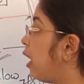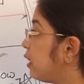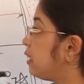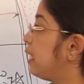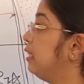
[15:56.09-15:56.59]

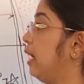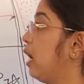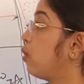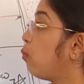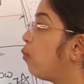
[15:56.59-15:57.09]
Other than
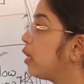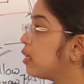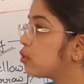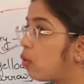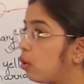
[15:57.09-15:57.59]
that, what
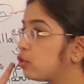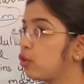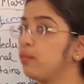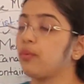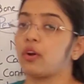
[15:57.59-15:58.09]
is
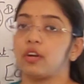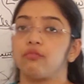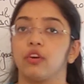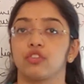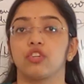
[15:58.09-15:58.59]
also
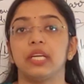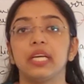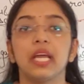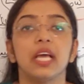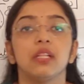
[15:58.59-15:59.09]
important function?
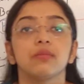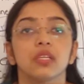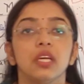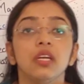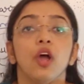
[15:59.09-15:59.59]
It
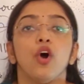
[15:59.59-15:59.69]
helps in